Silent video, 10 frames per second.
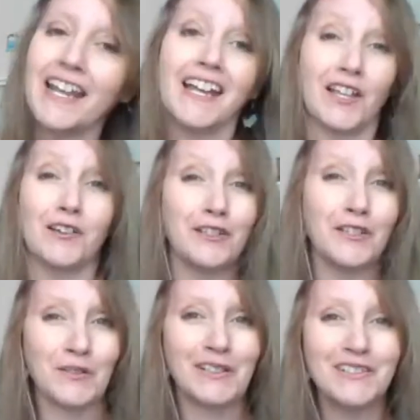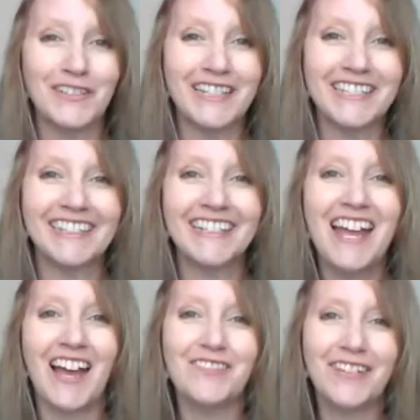I love historical fiction.
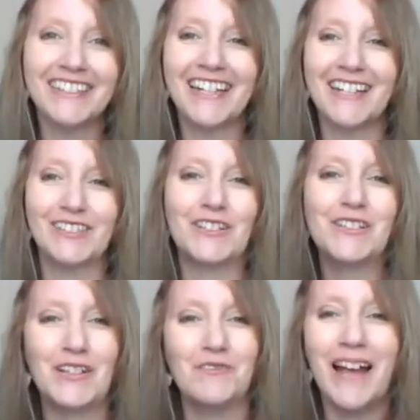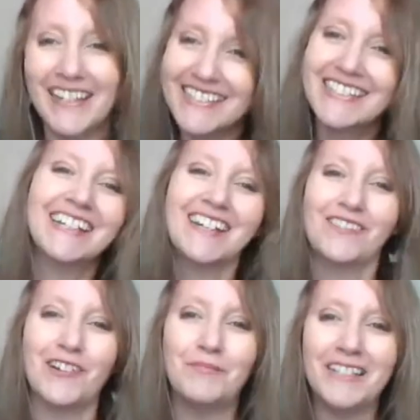I find that I learn so much
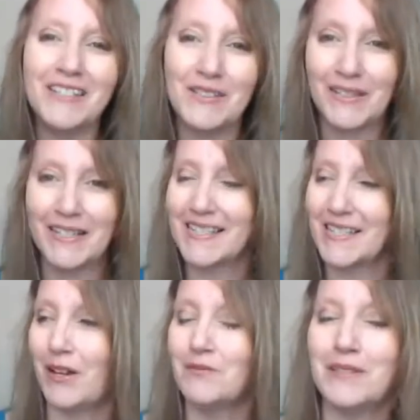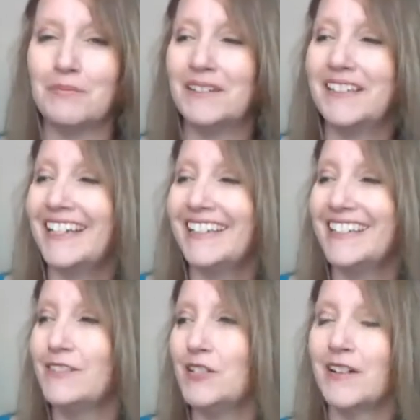from these stories about people, and
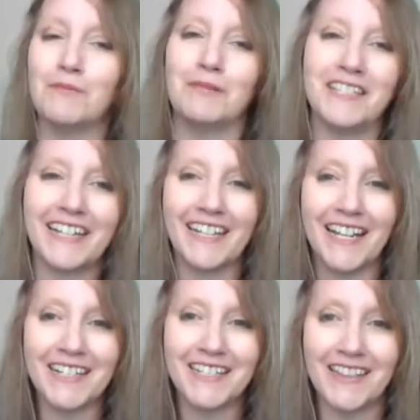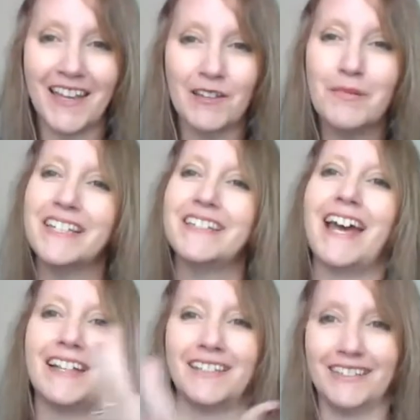you're able to connect to them, and then
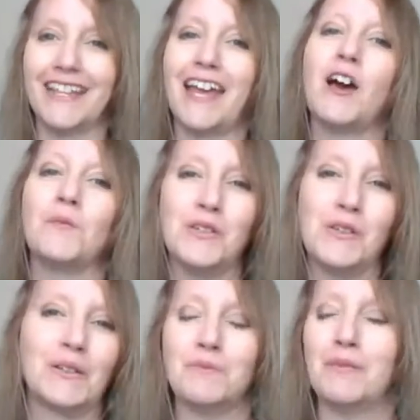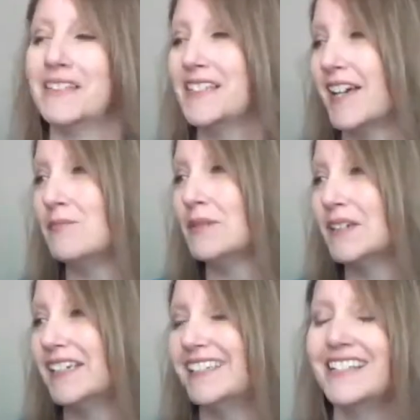that helps you learn about the time
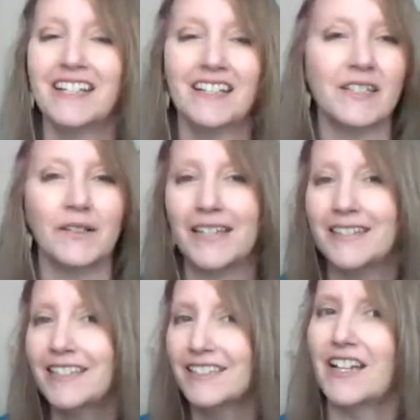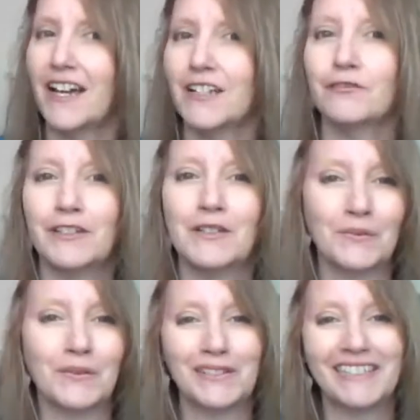period. So I think a lot of readers
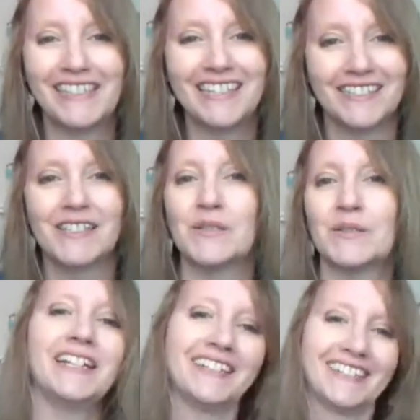would really like this story.